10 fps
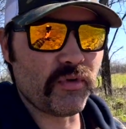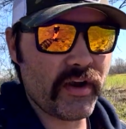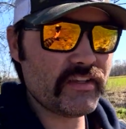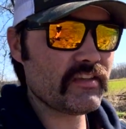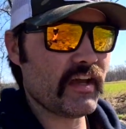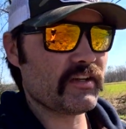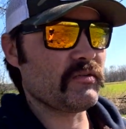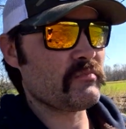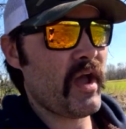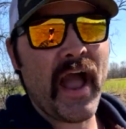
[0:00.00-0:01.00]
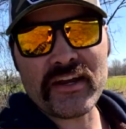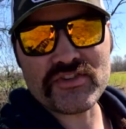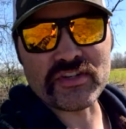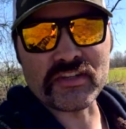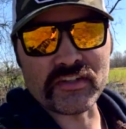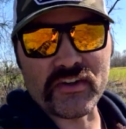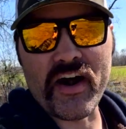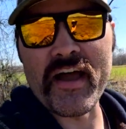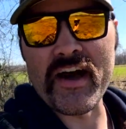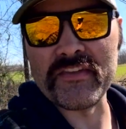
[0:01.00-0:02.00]
break that compaction in the
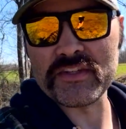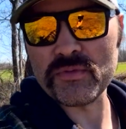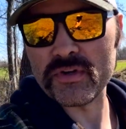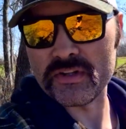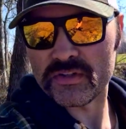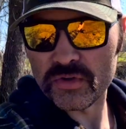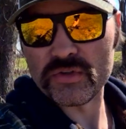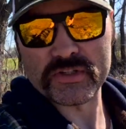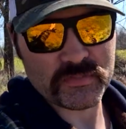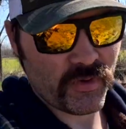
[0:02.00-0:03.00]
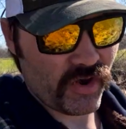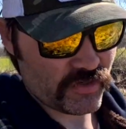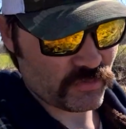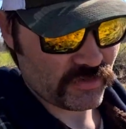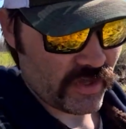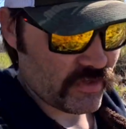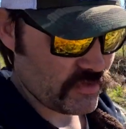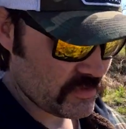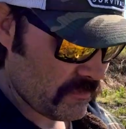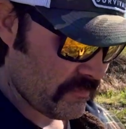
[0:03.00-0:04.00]
ground. That's one of the coolest parts with
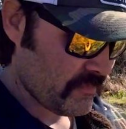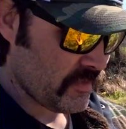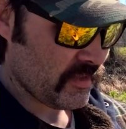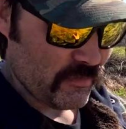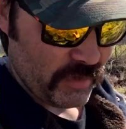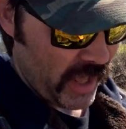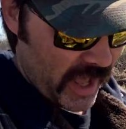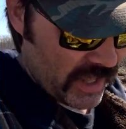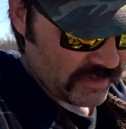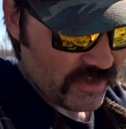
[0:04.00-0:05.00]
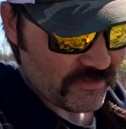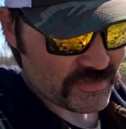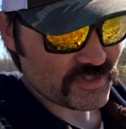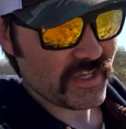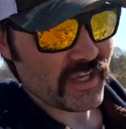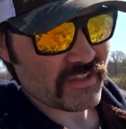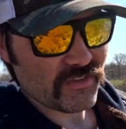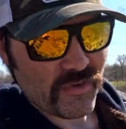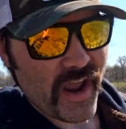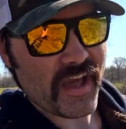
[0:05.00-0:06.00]
those. But I, I love seeing
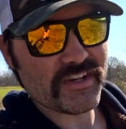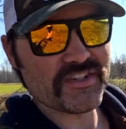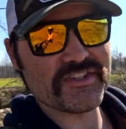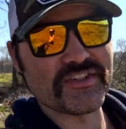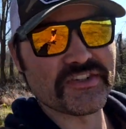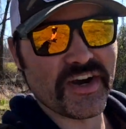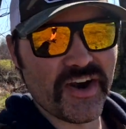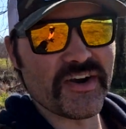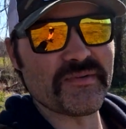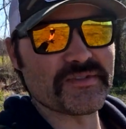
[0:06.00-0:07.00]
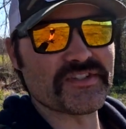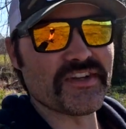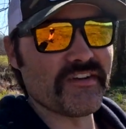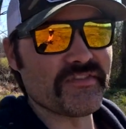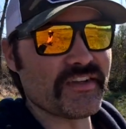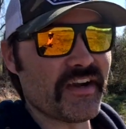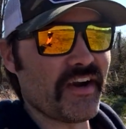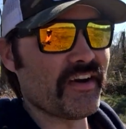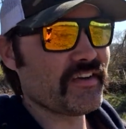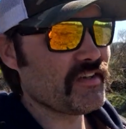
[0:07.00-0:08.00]
the radishes and turnips and stuff in
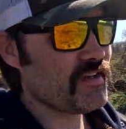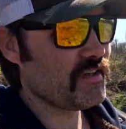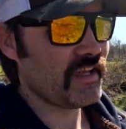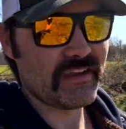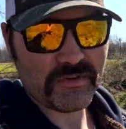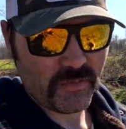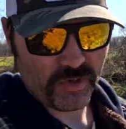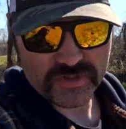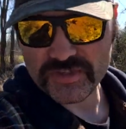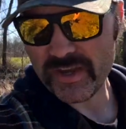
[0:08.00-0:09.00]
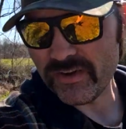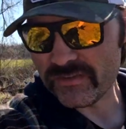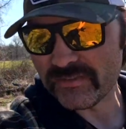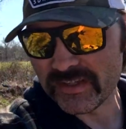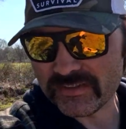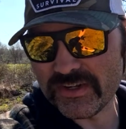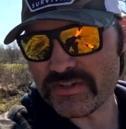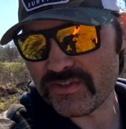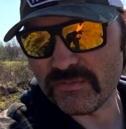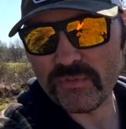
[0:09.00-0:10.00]
there. Even more so, like
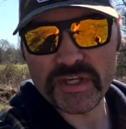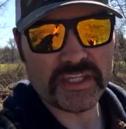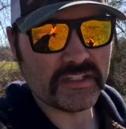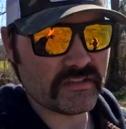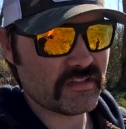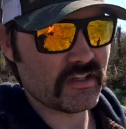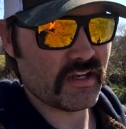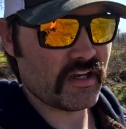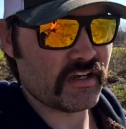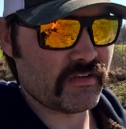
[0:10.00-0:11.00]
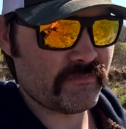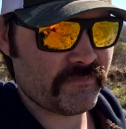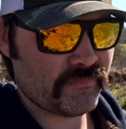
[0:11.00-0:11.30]
there's some wheat, uh,